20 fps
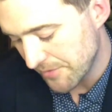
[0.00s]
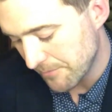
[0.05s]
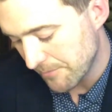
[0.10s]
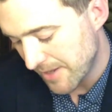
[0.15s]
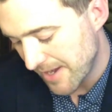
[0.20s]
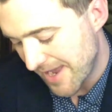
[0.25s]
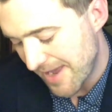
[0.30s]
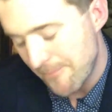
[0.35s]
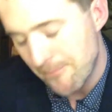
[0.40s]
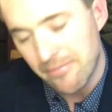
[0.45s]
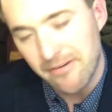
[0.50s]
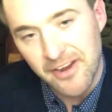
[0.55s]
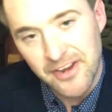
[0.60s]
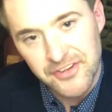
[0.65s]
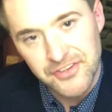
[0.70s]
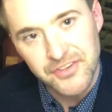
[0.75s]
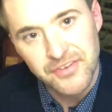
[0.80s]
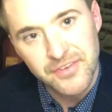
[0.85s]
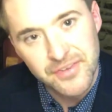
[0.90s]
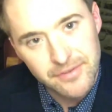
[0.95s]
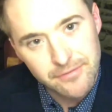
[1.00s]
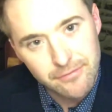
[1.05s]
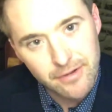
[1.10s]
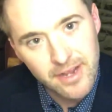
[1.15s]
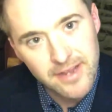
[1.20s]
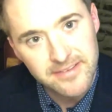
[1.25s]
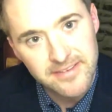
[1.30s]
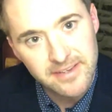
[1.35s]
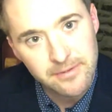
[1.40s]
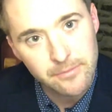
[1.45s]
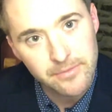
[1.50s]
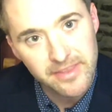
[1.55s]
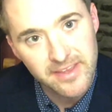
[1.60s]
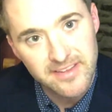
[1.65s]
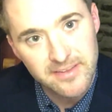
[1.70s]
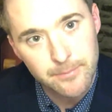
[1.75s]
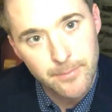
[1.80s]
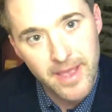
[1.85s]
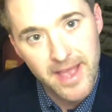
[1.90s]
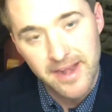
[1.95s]
My impressions of writing with this
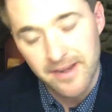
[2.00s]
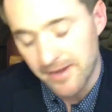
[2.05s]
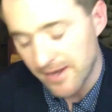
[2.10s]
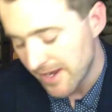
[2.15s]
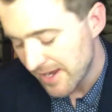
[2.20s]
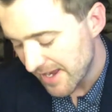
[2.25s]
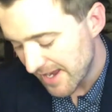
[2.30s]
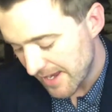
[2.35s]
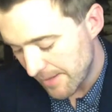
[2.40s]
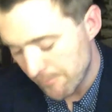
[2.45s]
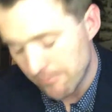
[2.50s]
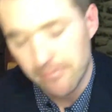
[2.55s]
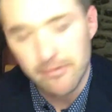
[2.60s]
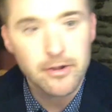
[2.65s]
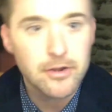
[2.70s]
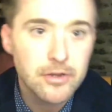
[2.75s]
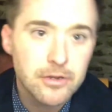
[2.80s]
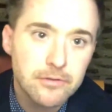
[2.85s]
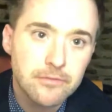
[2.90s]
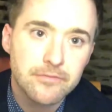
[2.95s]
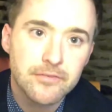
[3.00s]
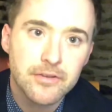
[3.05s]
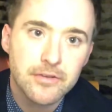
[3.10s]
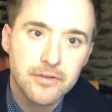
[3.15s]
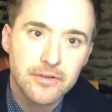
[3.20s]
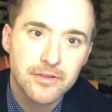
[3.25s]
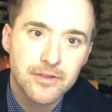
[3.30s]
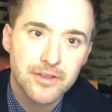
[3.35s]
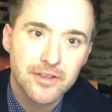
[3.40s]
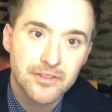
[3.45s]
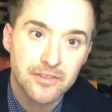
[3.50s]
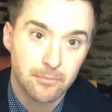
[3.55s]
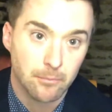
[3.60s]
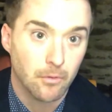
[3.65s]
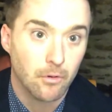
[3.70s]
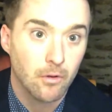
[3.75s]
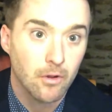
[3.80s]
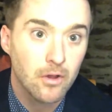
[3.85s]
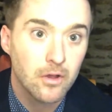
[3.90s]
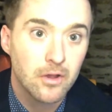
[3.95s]
pen improved the
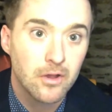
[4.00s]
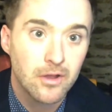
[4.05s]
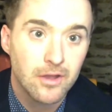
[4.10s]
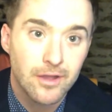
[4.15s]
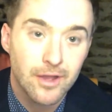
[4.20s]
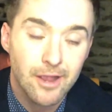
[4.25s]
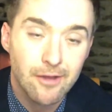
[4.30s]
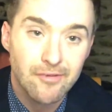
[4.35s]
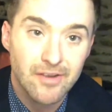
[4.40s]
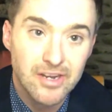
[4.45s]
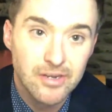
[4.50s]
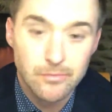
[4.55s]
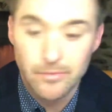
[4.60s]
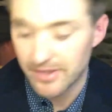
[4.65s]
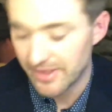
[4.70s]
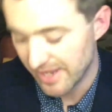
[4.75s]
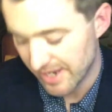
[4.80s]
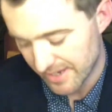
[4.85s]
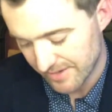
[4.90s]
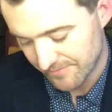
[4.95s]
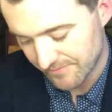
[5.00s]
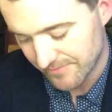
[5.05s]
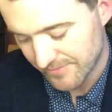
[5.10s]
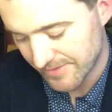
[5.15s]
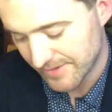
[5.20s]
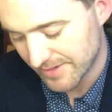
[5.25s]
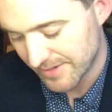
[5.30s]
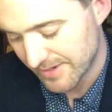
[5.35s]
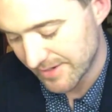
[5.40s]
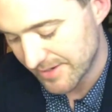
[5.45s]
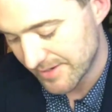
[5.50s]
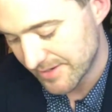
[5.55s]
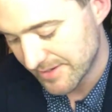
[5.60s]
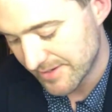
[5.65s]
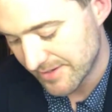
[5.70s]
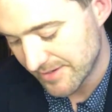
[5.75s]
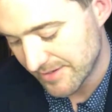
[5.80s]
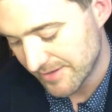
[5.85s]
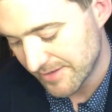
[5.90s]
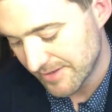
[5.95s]
more I wrote with it.
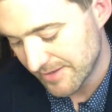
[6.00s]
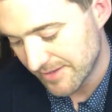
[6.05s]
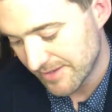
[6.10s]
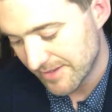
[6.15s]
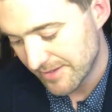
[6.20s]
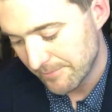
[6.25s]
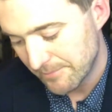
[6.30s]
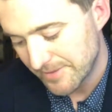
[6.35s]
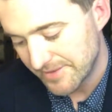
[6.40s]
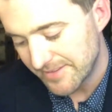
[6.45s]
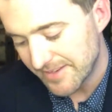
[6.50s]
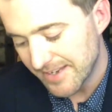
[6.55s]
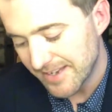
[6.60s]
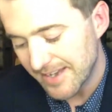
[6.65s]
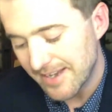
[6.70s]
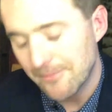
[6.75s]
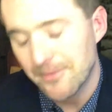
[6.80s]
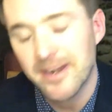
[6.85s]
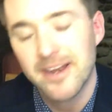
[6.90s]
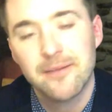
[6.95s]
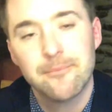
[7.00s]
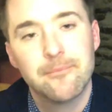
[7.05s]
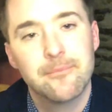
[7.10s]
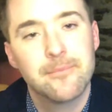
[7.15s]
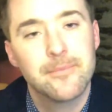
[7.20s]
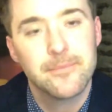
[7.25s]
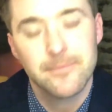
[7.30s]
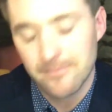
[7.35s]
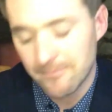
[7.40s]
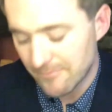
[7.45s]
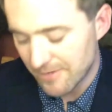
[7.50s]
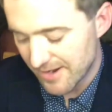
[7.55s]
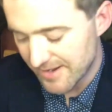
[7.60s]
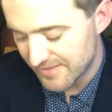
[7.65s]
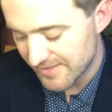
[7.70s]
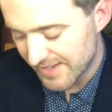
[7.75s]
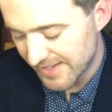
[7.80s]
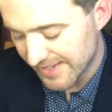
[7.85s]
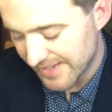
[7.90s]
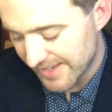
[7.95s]
Particularly when I'm writing